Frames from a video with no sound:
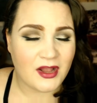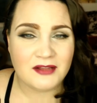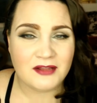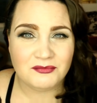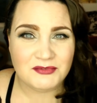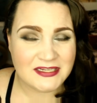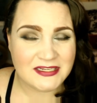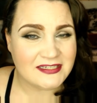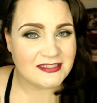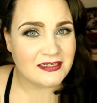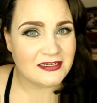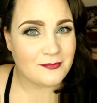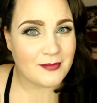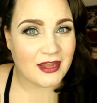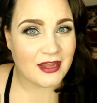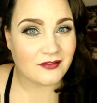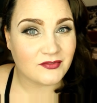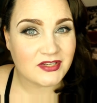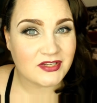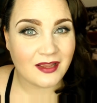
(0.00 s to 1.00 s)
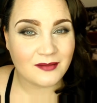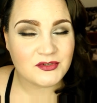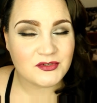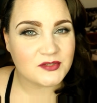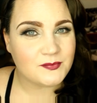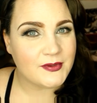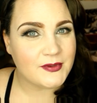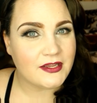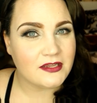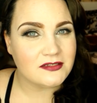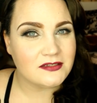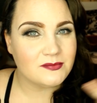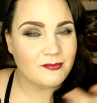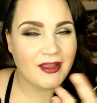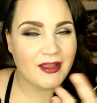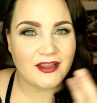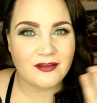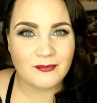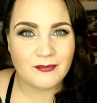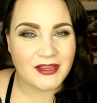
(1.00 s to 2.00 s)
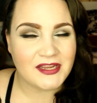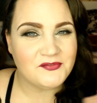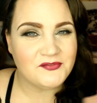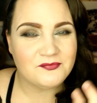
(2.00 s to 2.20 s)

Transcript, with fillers: a decent amount of time just because my, my